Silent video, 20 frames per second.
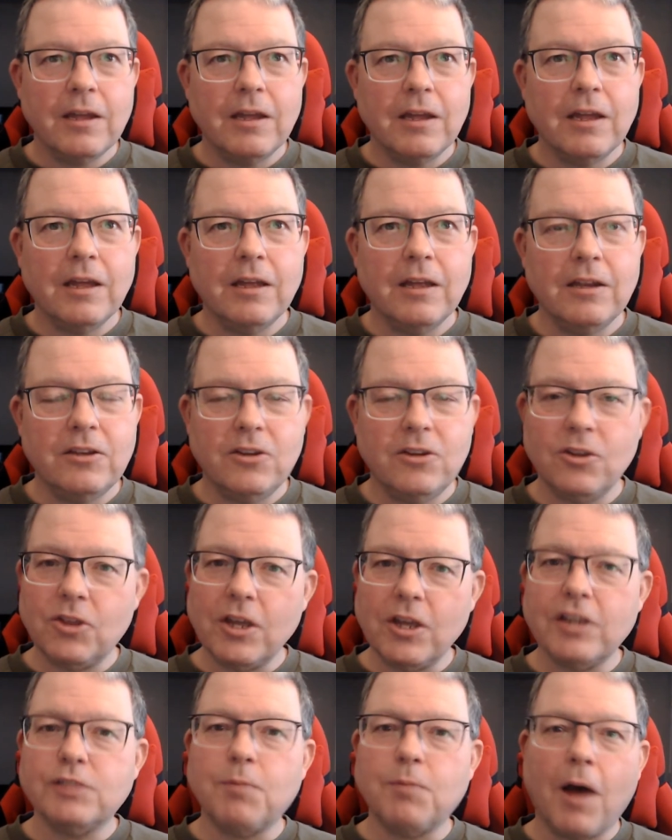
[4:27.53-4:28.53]
Do you
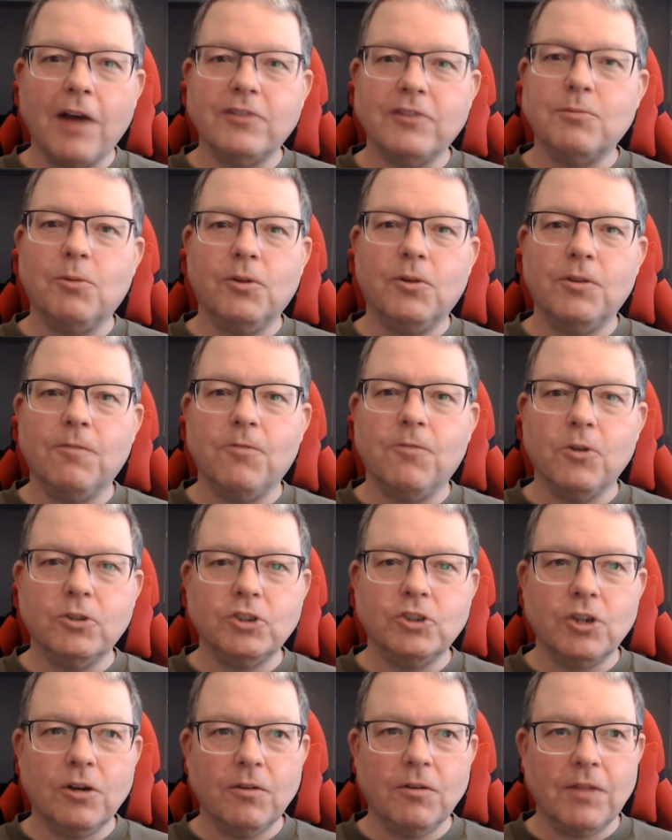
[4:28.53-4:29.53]
think it's possible in the
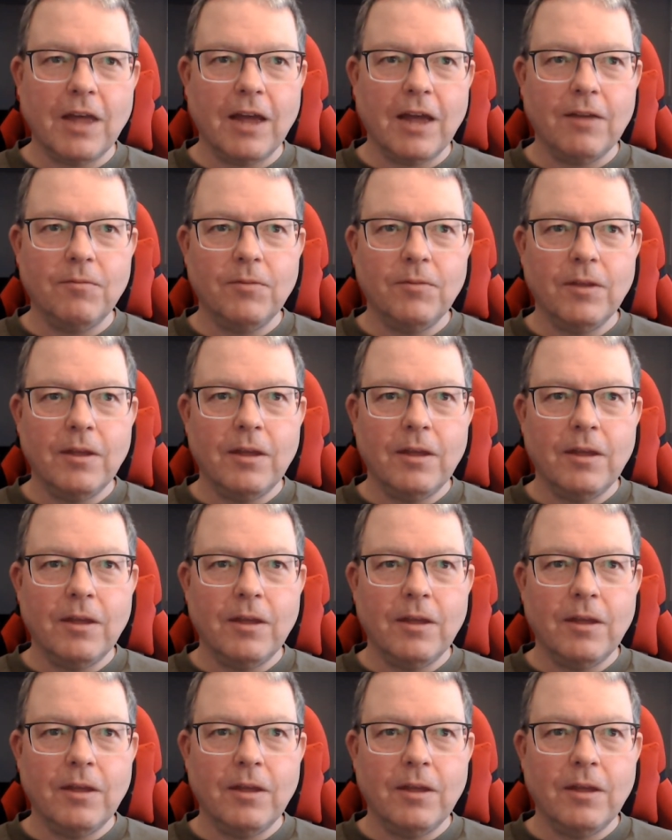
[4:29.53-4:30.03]
future that